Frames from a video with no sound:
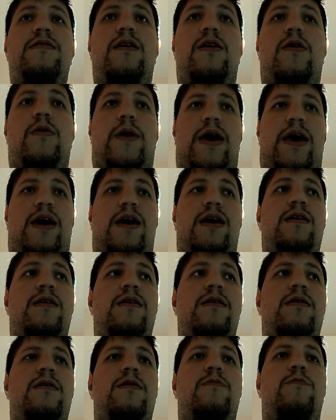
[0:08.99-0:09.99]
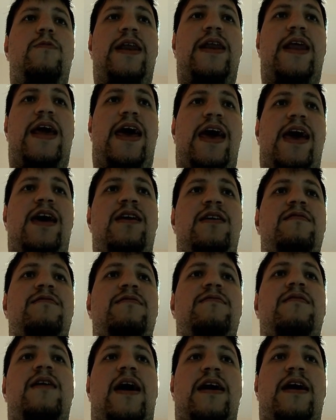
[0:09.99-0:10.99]
Okay, when A is
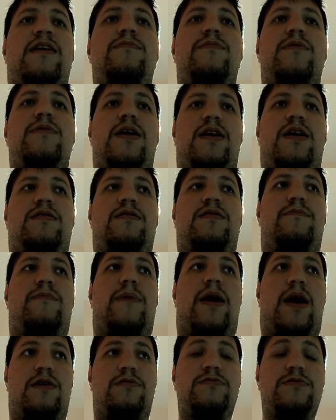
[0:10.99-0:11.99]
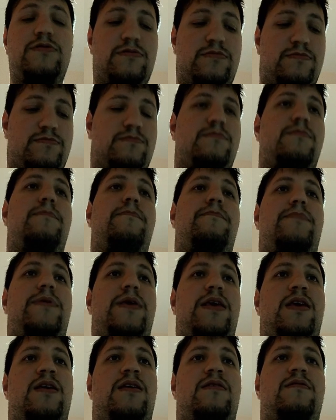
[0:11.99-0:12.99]
the accumulated amount,
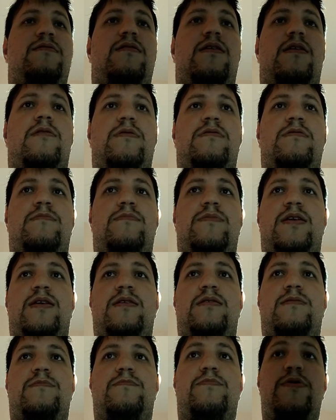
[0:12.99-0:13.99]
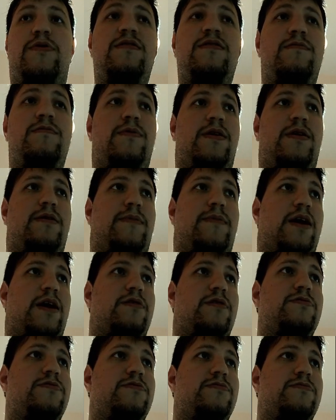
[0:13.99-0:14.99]
P is going to be the principal
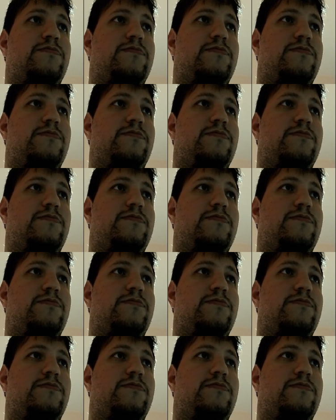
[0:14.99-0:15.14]
amount.